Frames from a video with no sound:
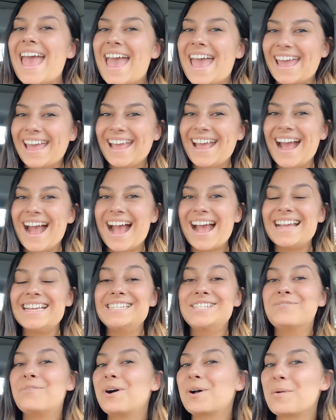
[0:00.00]
Hey
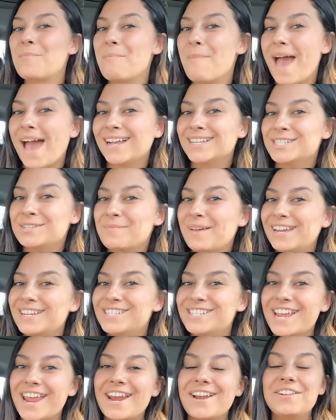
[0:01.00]
guys, welcome back to my
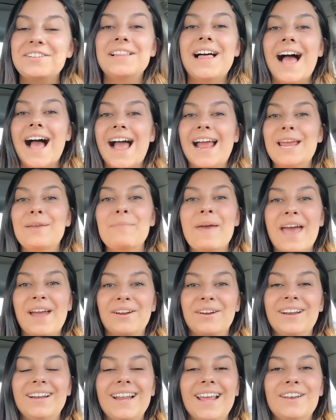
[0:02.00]
channel. I'm
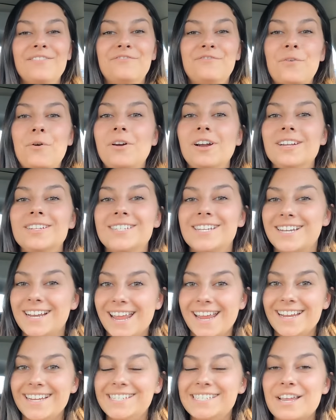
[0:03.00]
Erin, and for
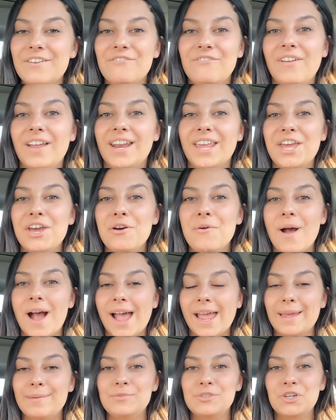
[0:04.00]
today's video,
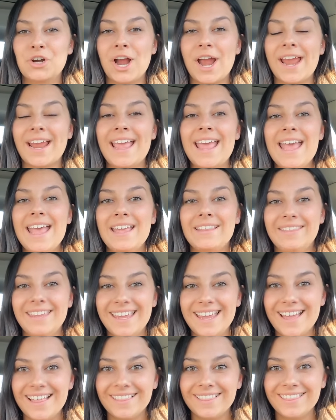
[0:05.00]
I am trying
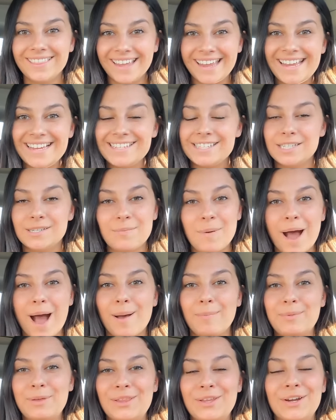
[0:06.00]
the least
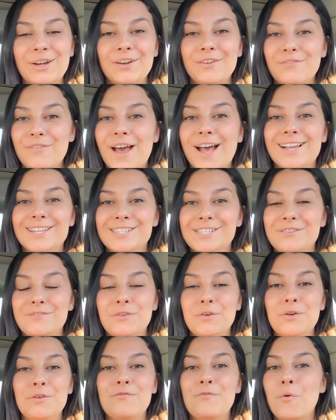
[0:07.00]
popular fast
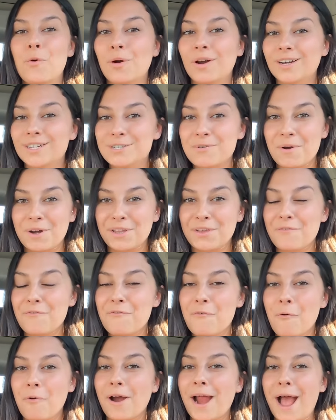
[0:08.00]
food for
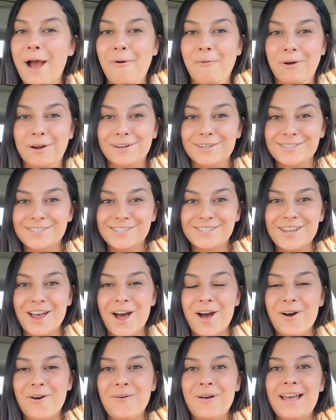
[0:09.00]
24 hours.
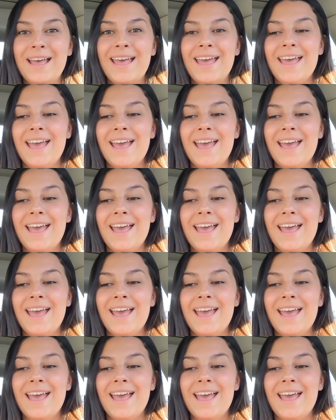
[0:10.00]
So